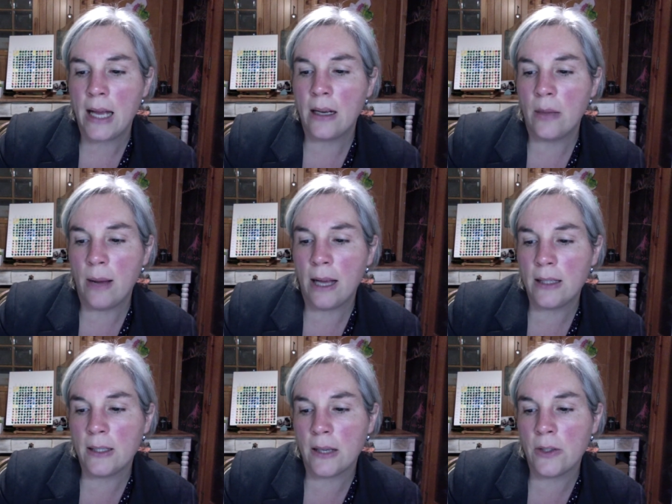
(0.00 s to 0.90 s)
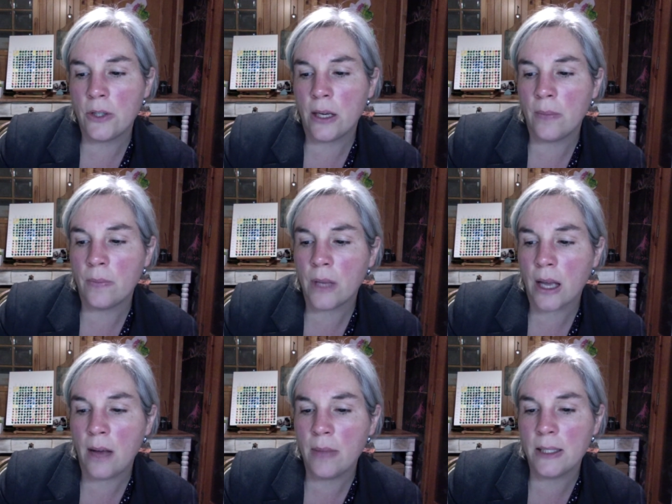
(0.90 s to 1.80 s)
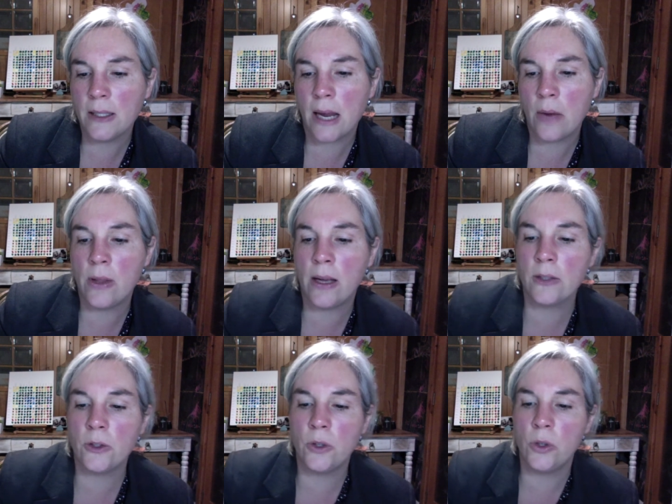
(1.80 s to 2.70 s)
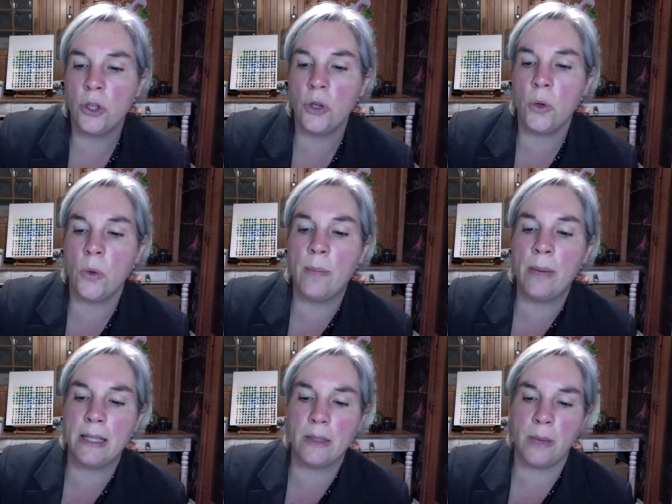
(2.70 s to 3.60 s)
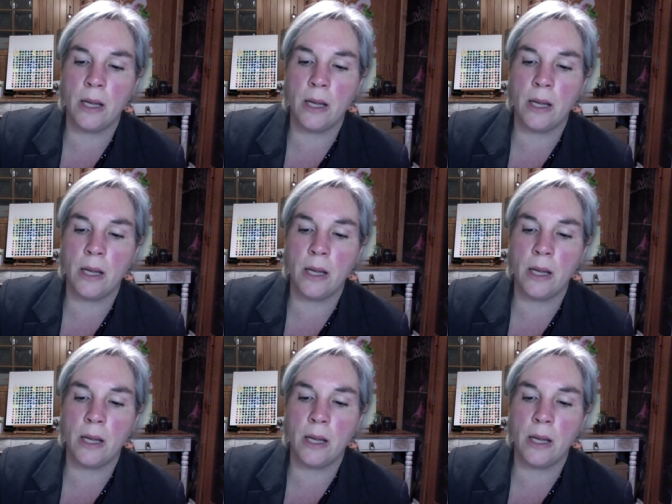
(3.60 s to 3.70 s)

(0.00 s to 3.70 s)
Laban said to him, come and stay with us, you who are blessed by the